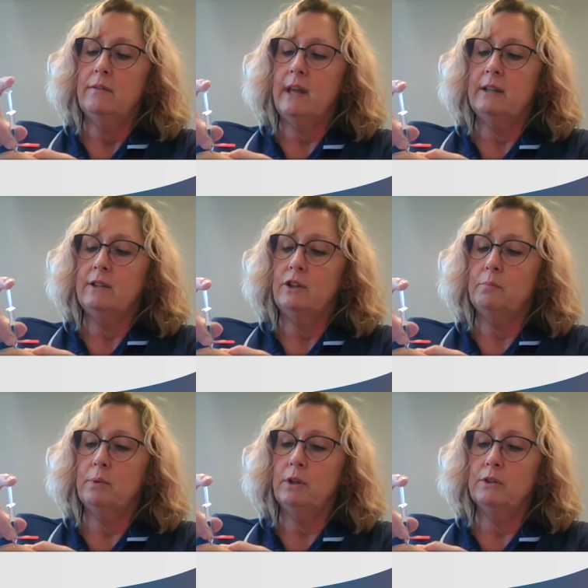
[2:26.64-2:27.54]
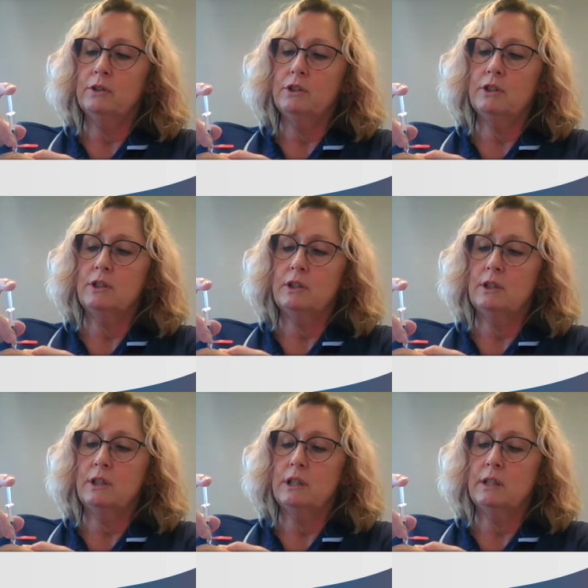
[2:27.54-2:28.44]
Then you plunge
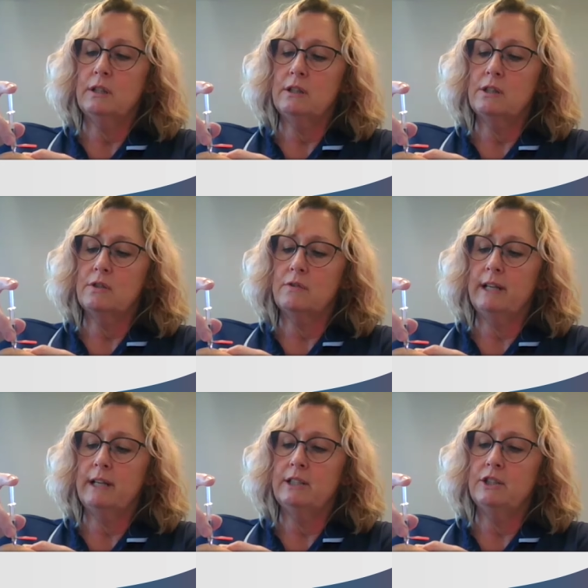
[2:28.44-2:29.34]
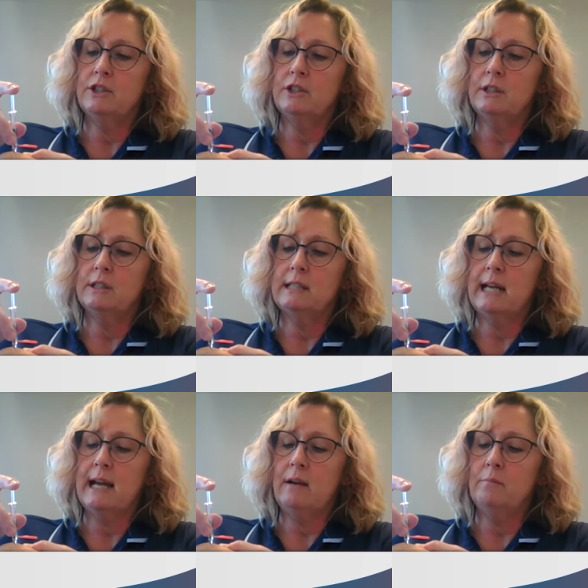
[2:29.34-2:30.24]
the syringe
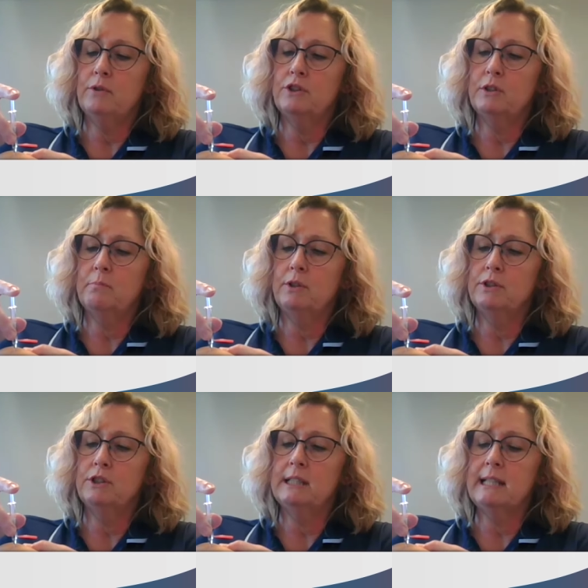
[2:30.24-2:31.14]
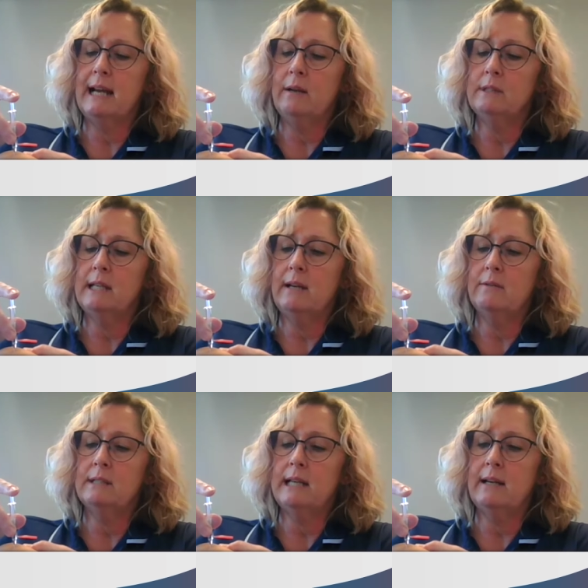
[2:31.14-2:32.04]
down, push the plunger down,
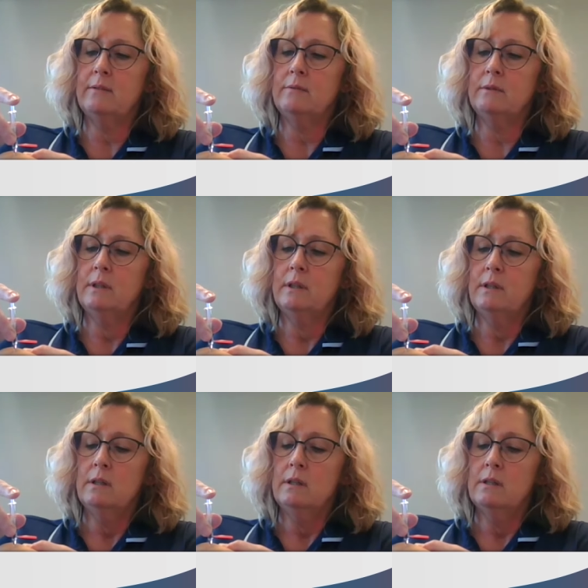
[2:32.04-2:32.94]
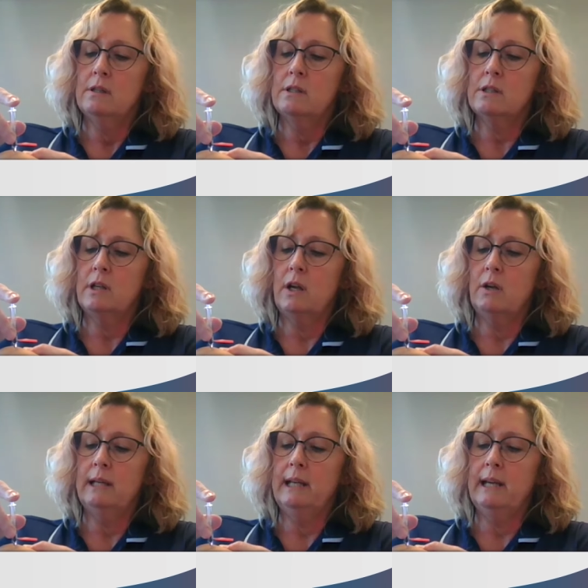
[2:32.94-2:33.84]
down, down,
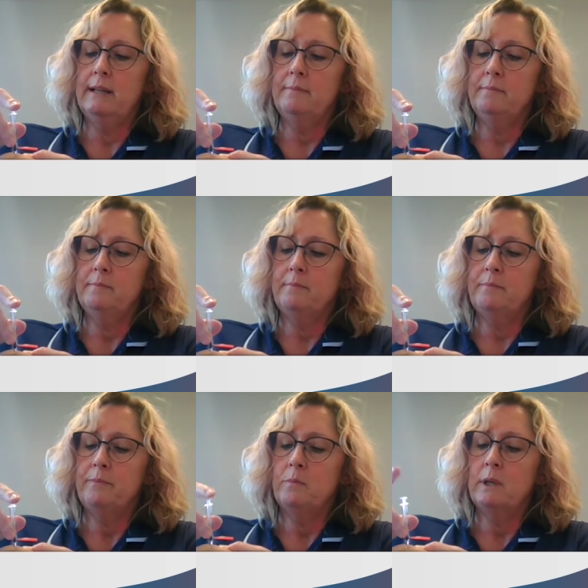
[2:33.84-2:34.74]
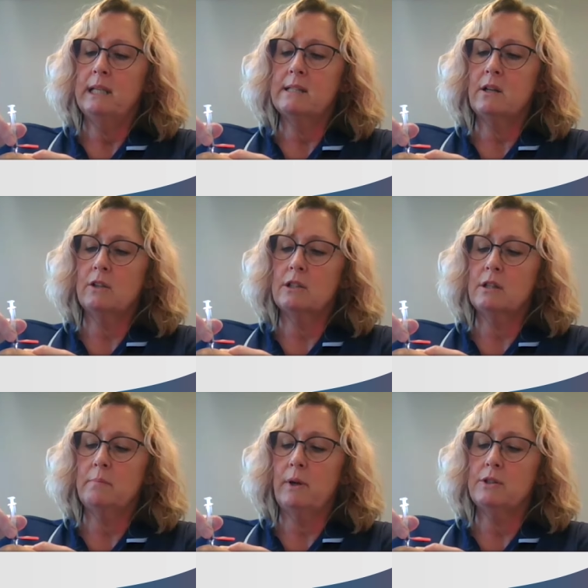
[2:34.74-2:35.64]
slowly in. When it's got to
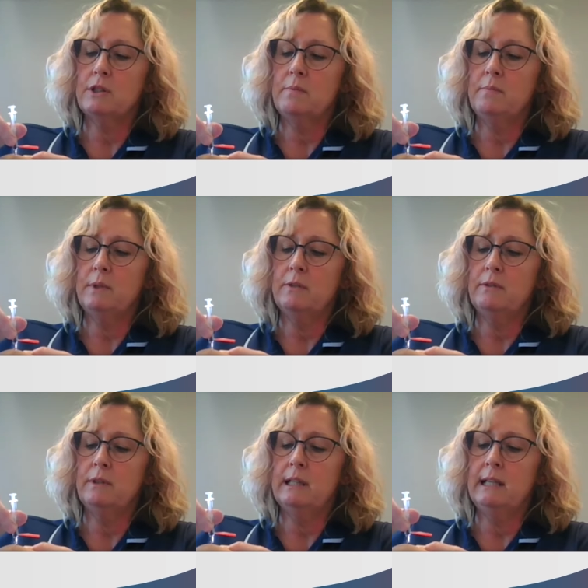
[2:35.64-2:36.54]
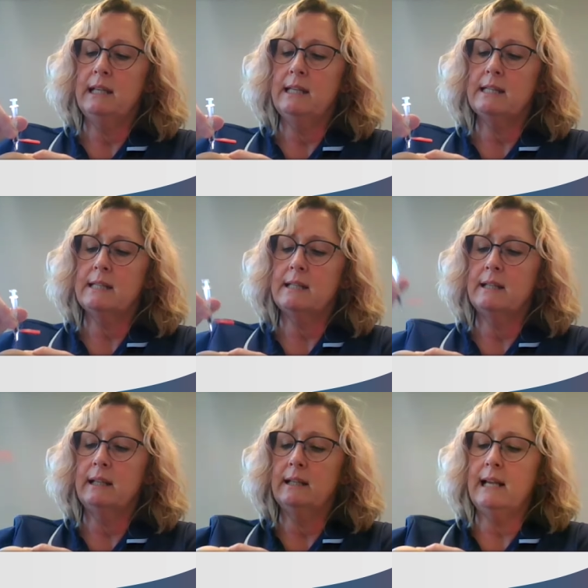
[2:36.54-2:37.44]
the bottom, you release the
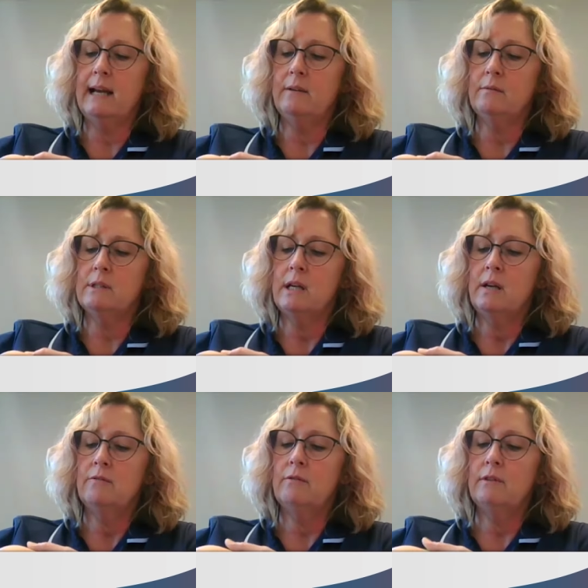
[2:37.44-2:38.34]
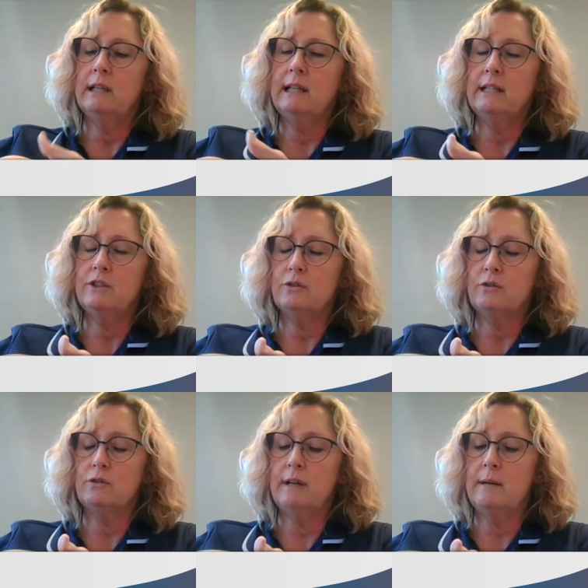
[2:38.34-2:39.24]
needle out, release your
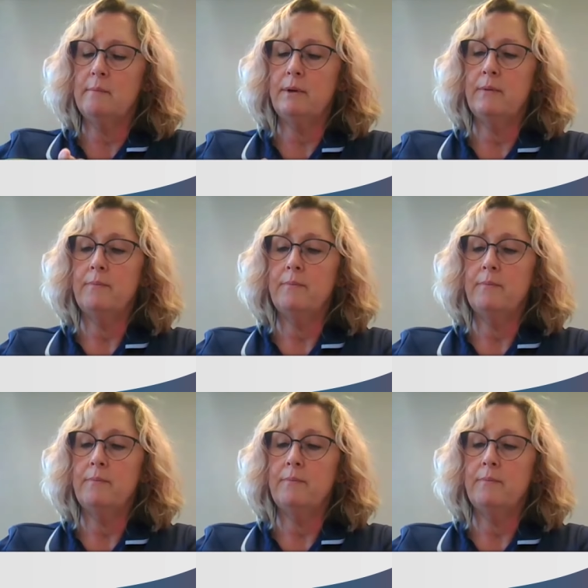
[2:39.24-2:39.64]
grip,